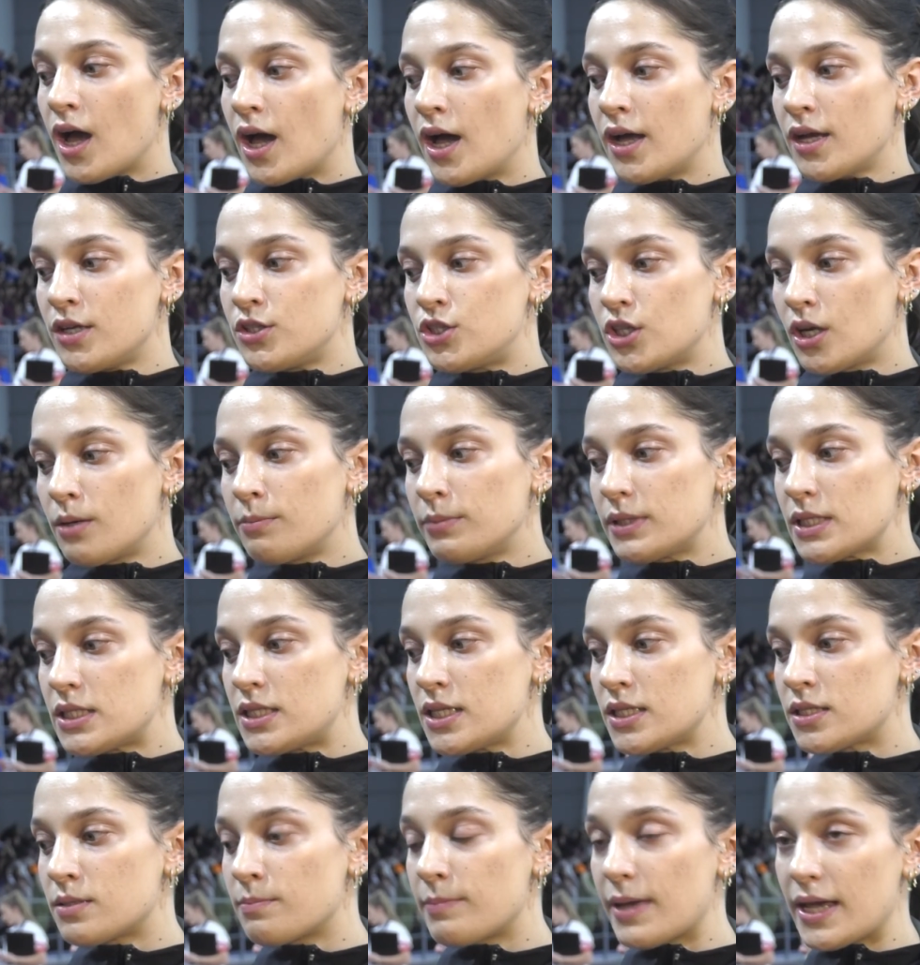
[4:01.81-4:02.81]
I jumped the
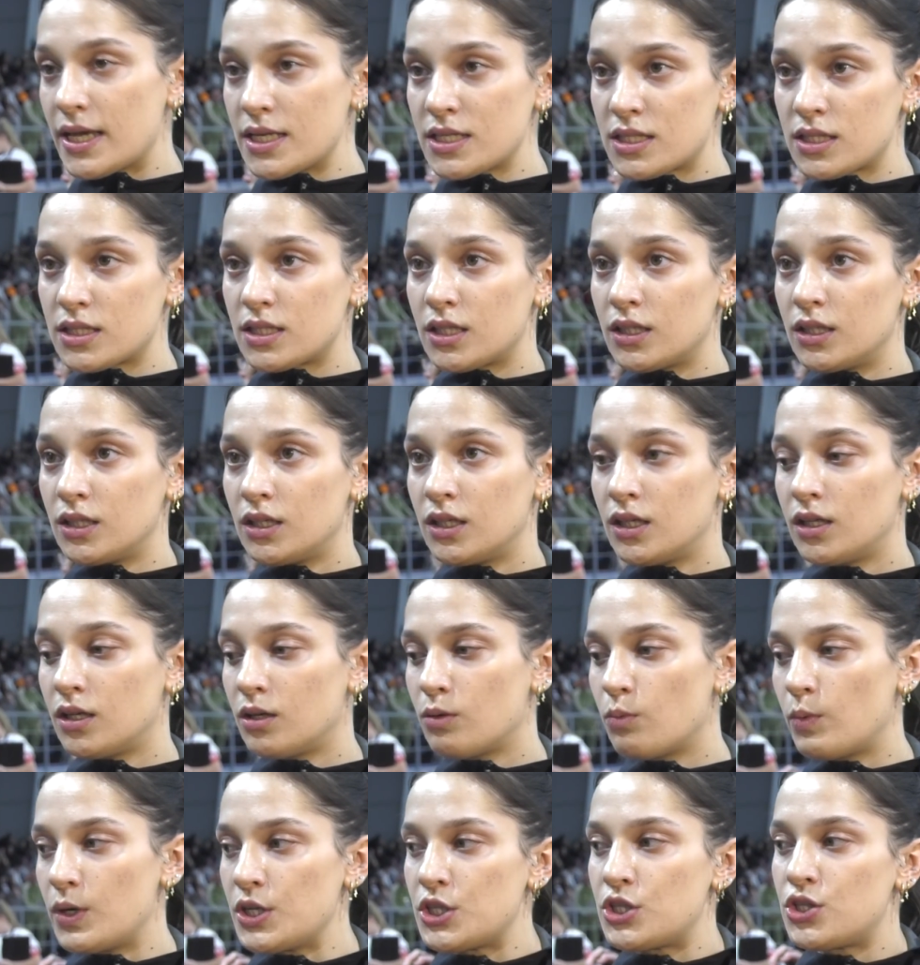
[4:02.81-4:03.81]
season best,
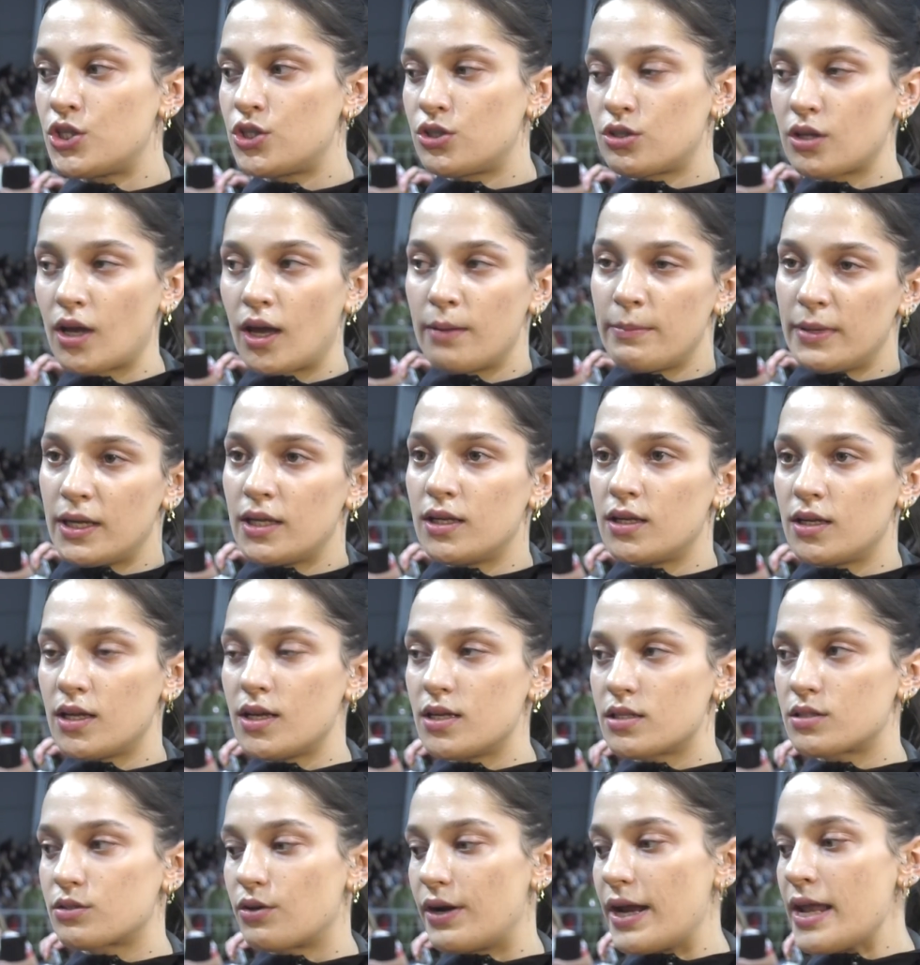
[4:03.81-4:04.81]
which I mean
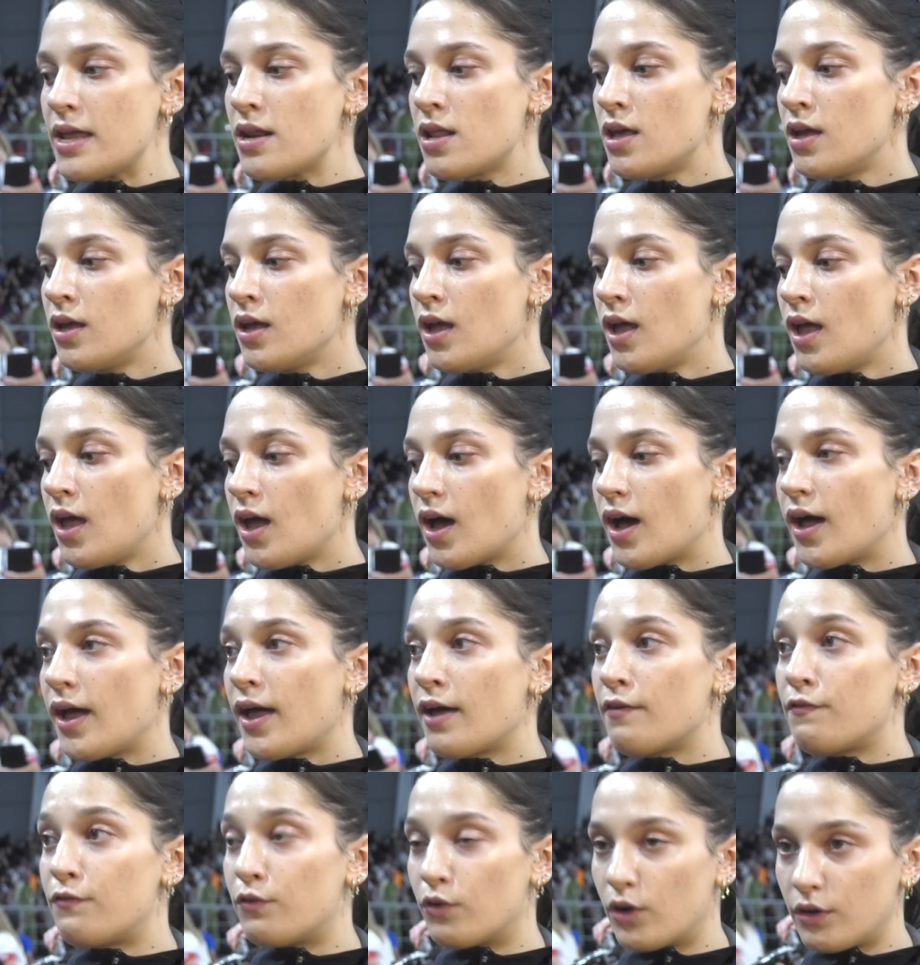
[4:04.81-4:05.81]
is great.
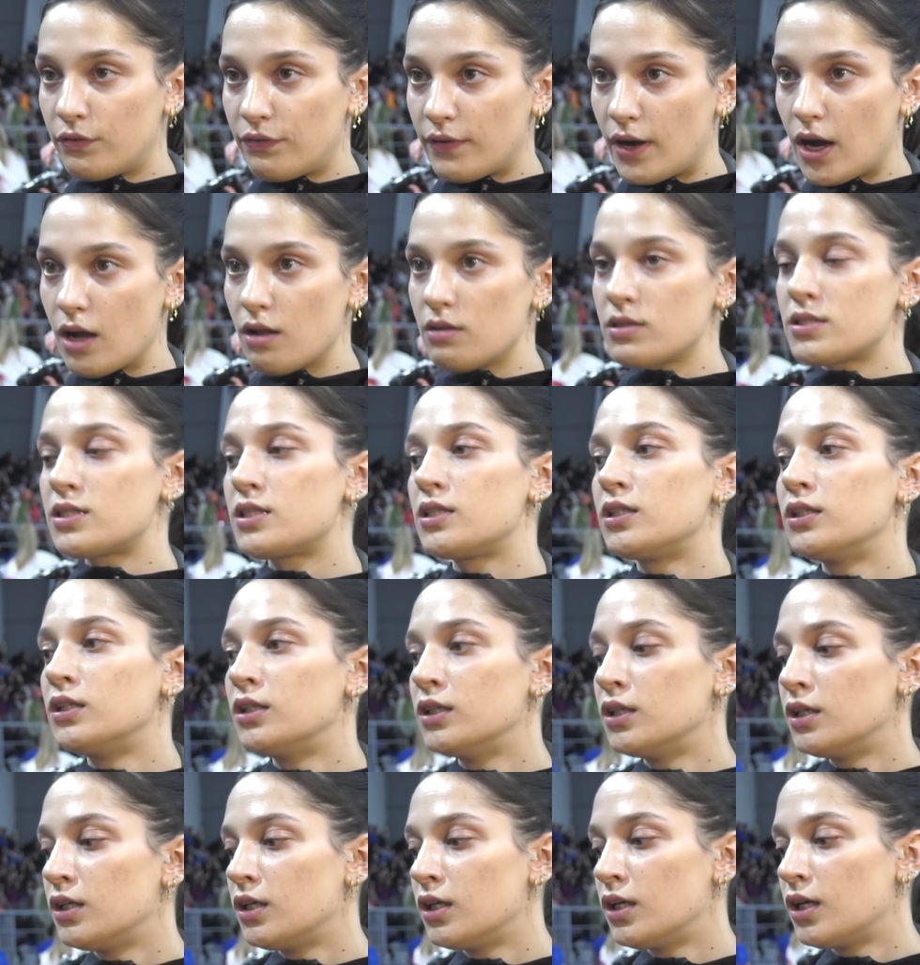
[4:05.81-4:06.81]
I have four fouls.
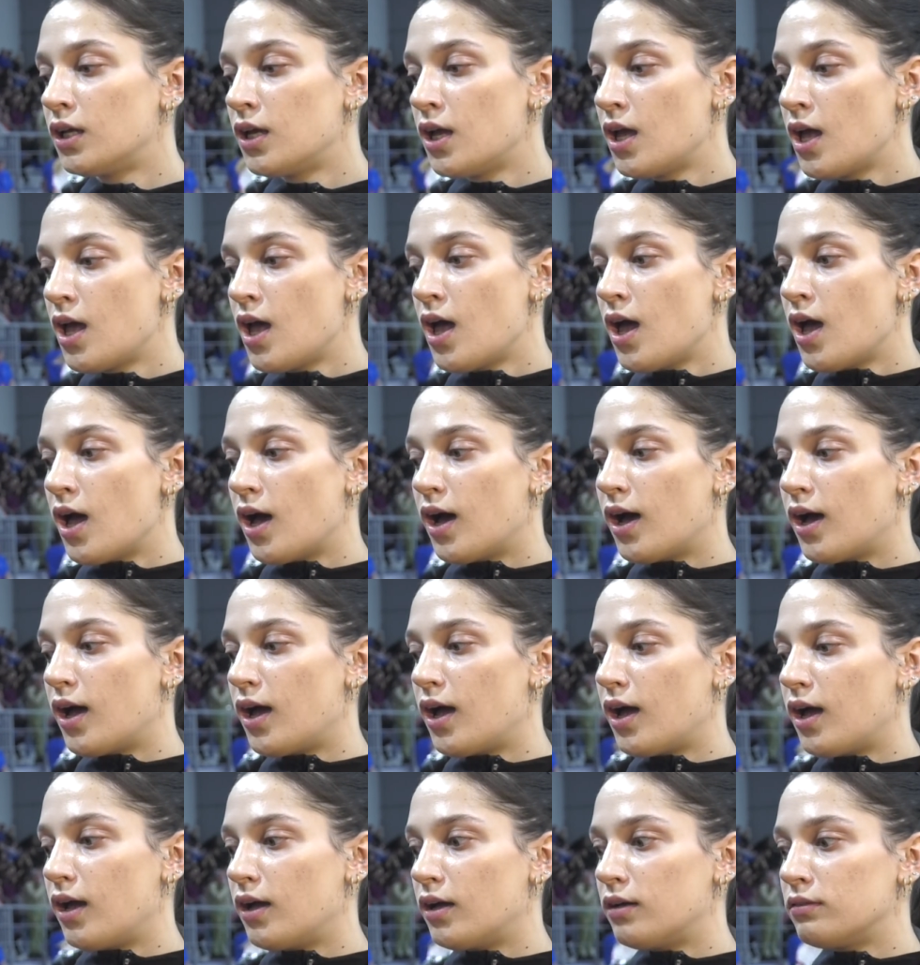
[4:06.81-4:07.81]

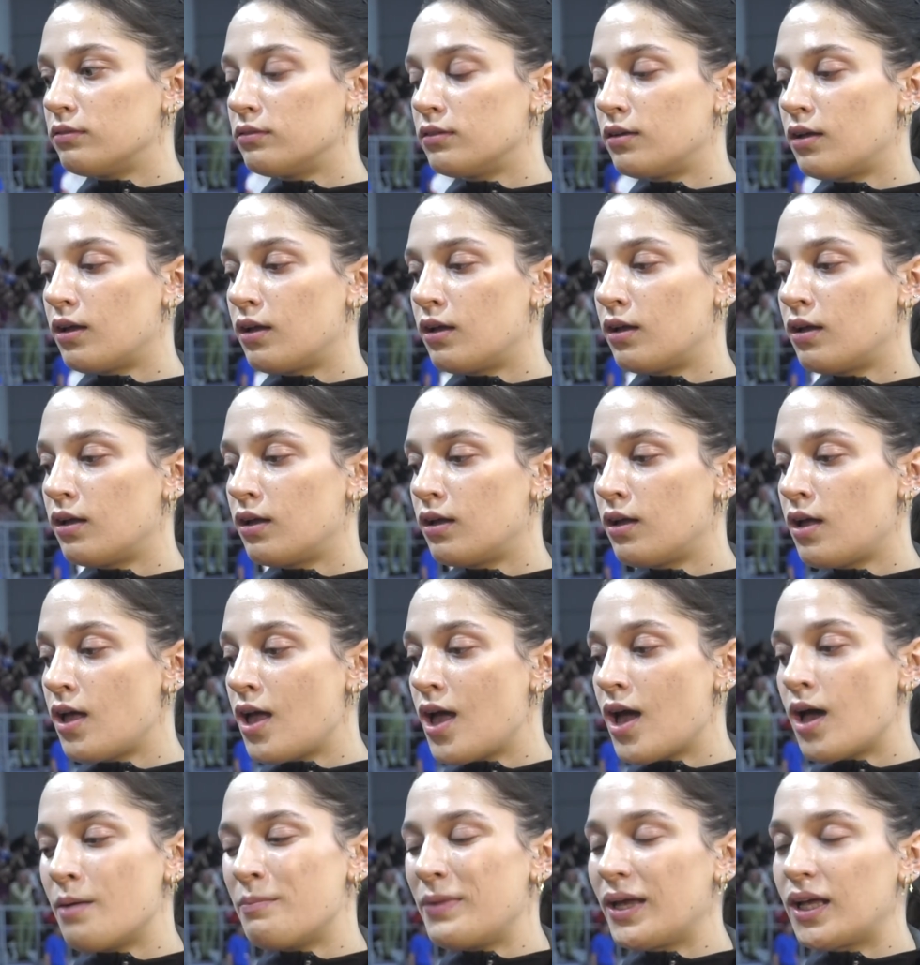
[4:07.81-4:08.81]
Uh,
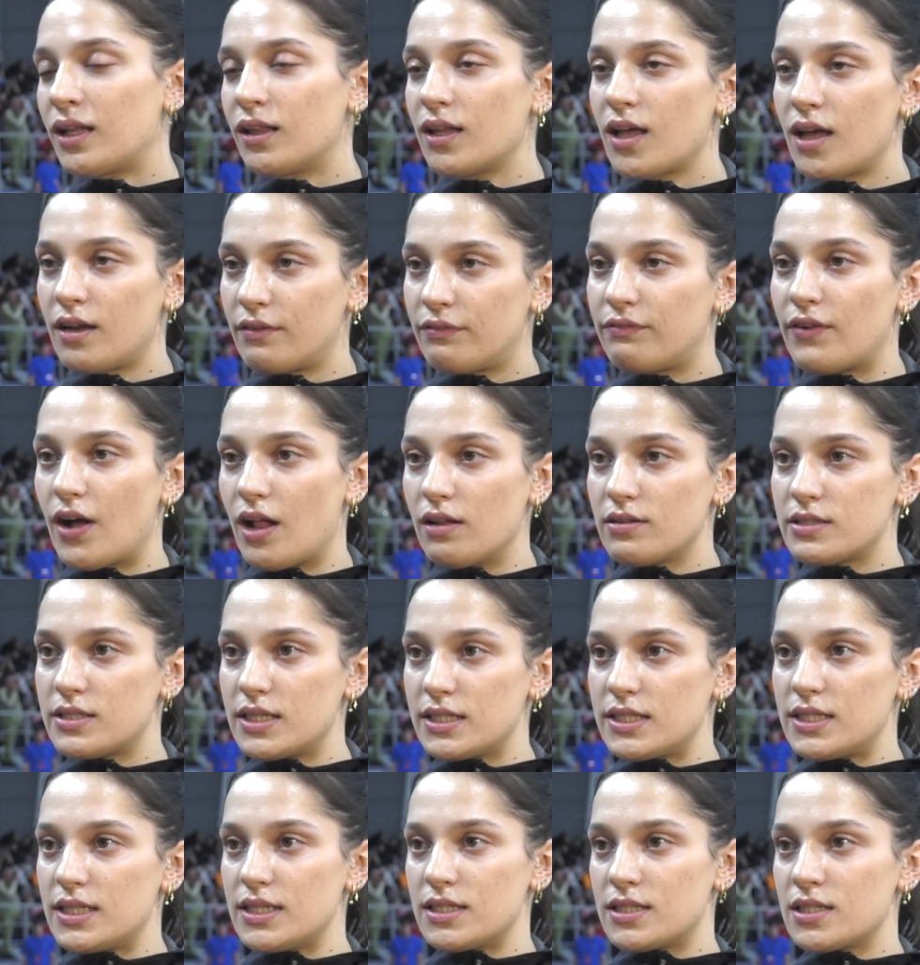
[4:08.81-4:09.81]
make a lot of fouls
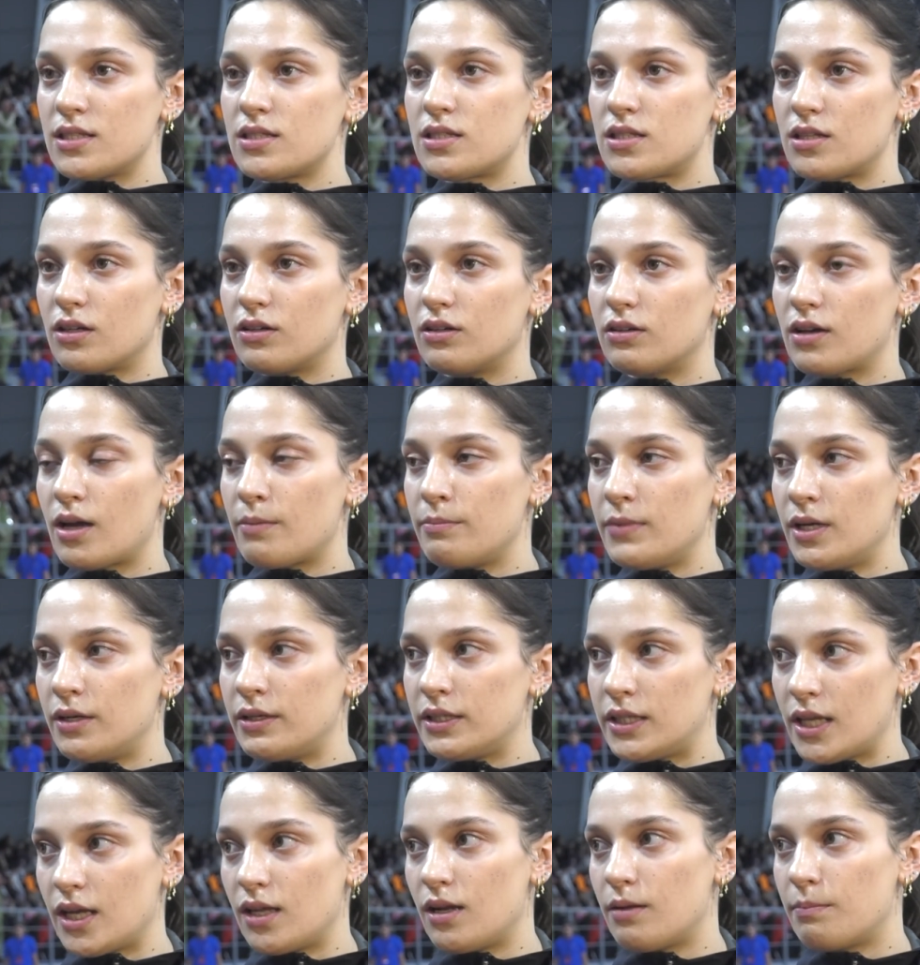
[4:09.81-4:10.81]
this season, so I'm
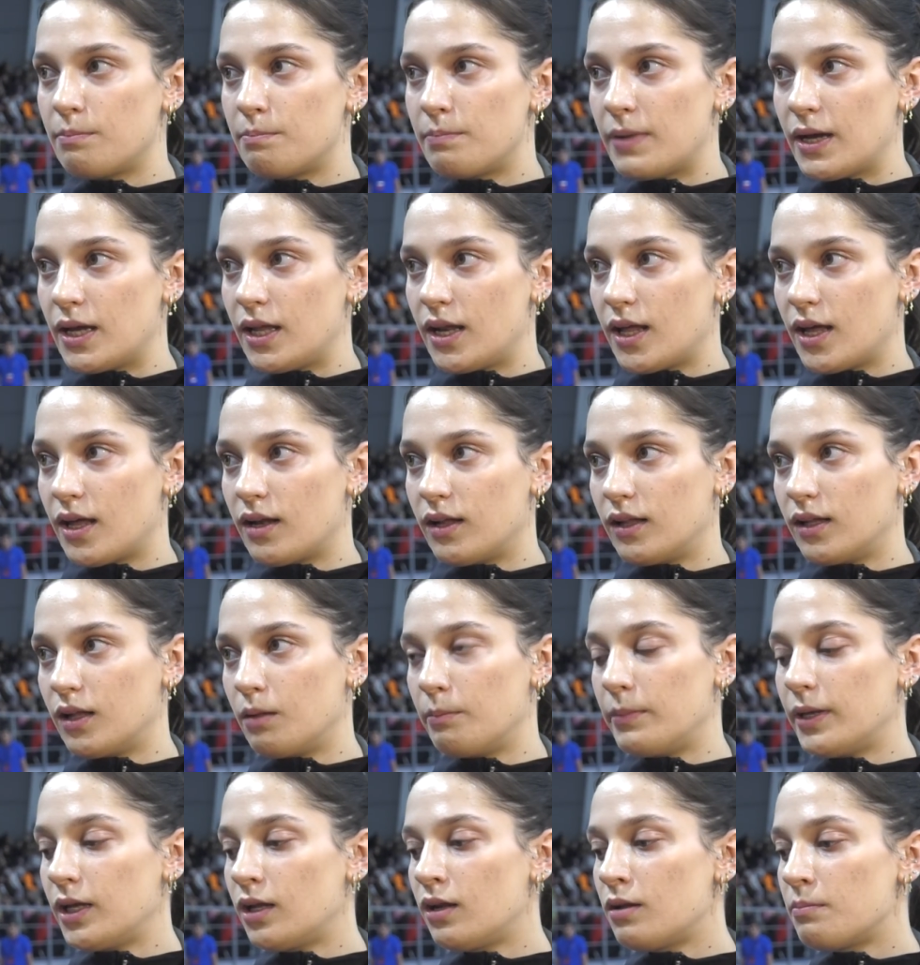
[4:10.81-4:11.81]
irritated by that a
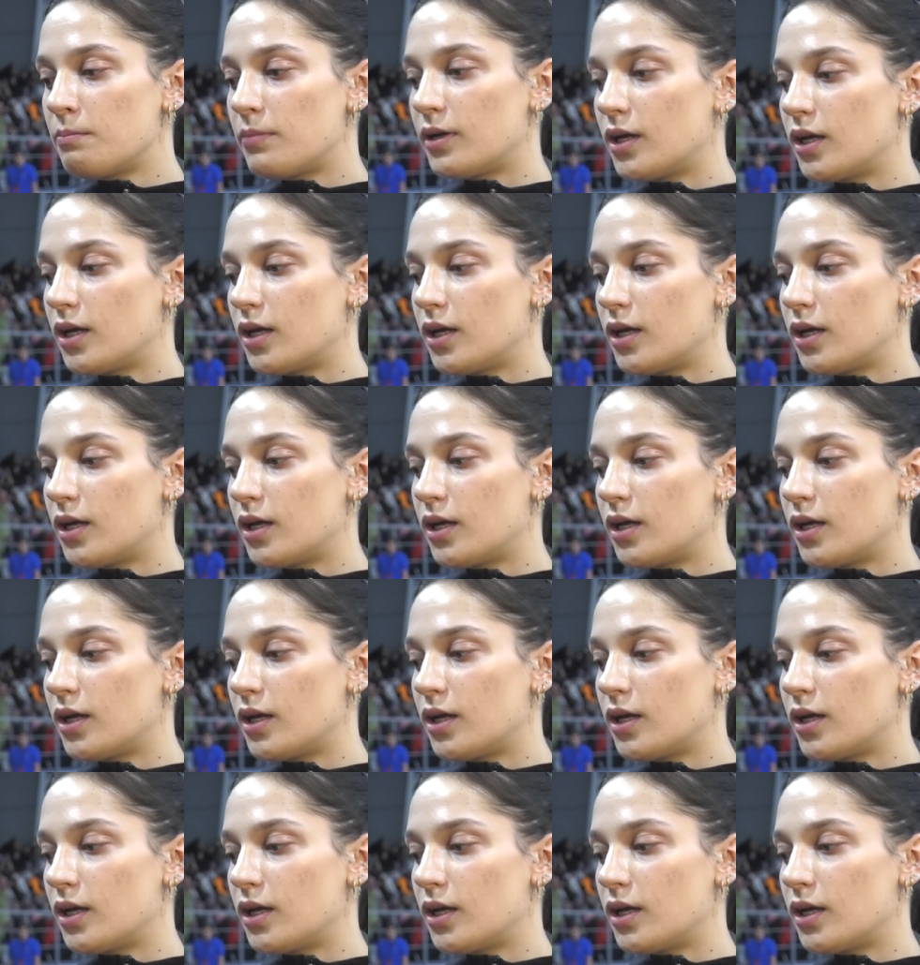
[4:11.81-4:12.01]
little bit.